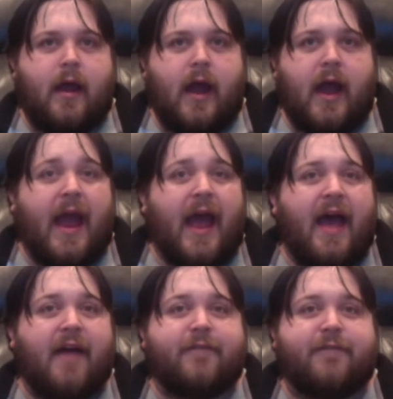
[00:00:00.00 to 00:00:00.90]
I
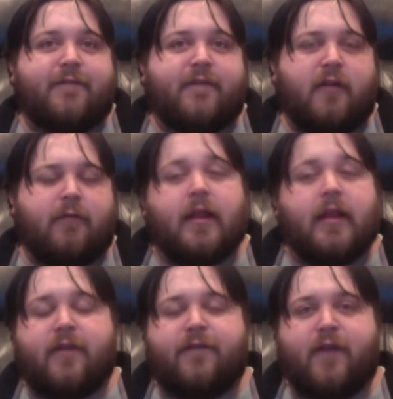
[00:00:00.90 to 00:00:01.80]
have a really
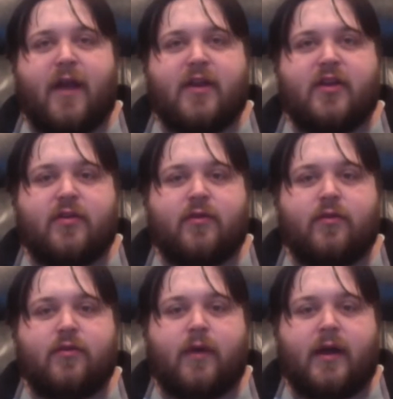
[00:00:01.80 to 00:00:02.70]
good friend
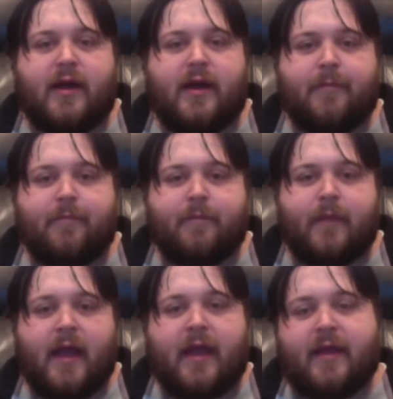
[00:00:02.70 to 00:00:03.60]
who
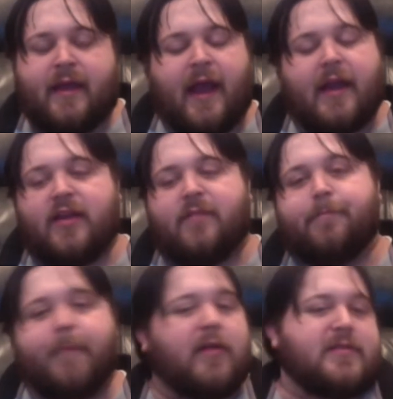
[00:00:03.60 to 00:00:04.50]
I kind of
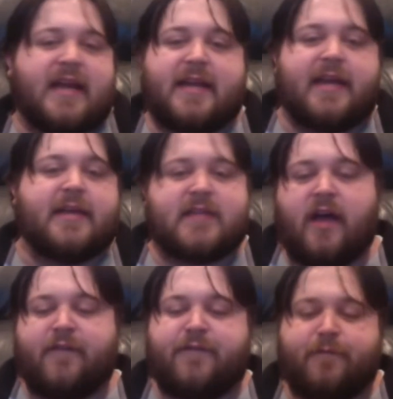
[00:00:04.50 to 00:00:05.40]
bounce ideas
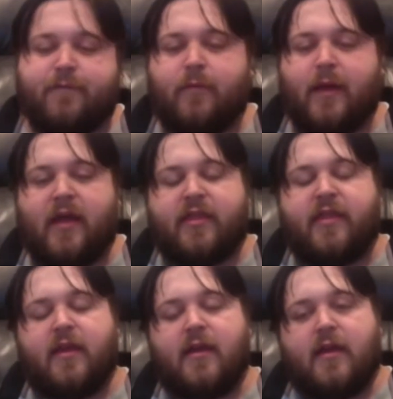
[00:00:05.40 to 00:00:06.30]
off with.
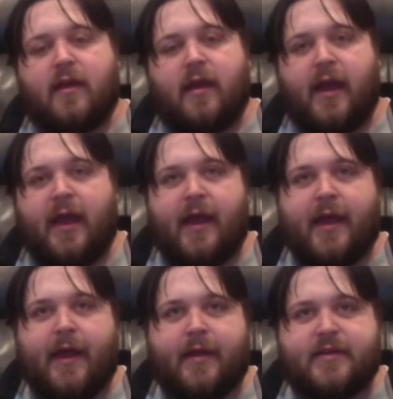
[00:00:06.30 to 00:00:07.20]
And